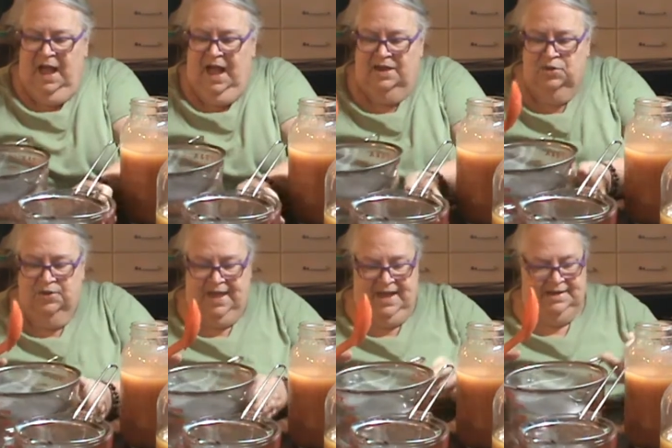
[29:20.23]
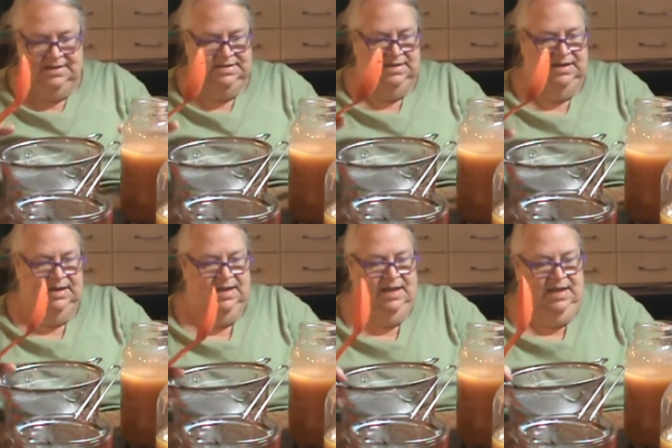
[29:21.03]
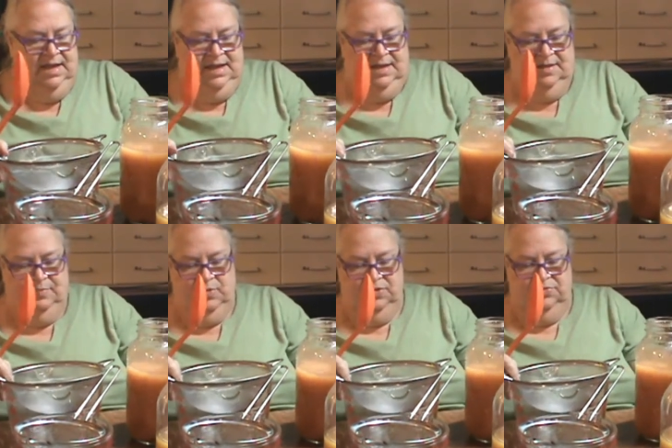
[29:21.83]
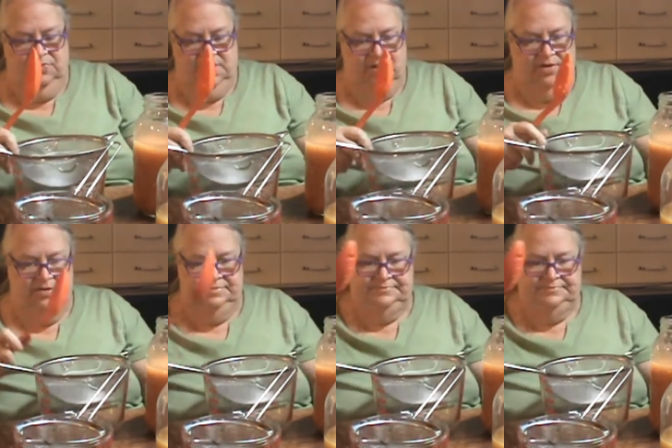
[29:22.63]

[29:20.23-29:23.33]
And look at it. Pour it through here.